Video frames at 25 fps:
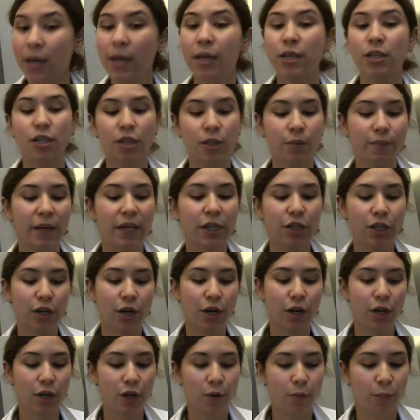Just make sure
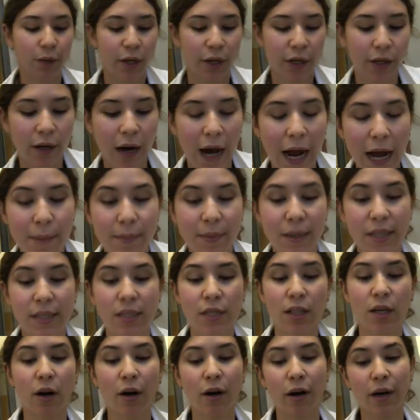you put your
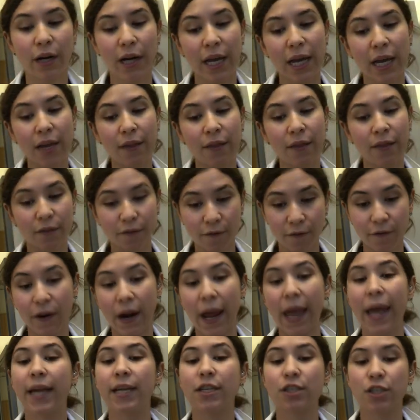iPCR in the
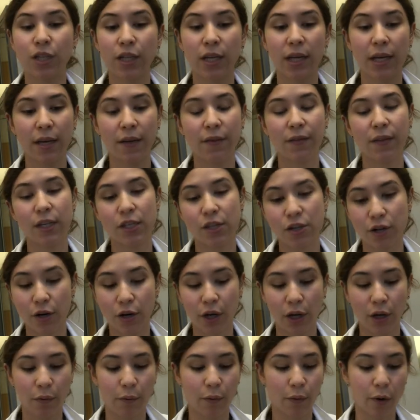fridge in the
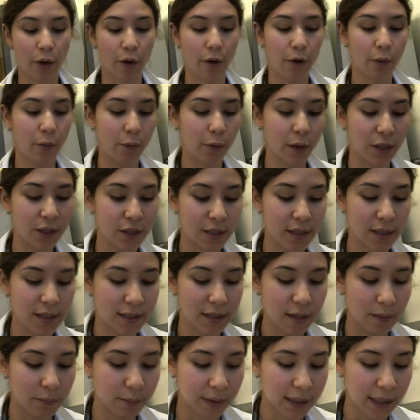dirty room once it's
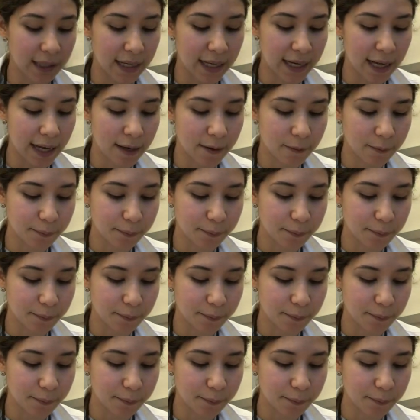completed.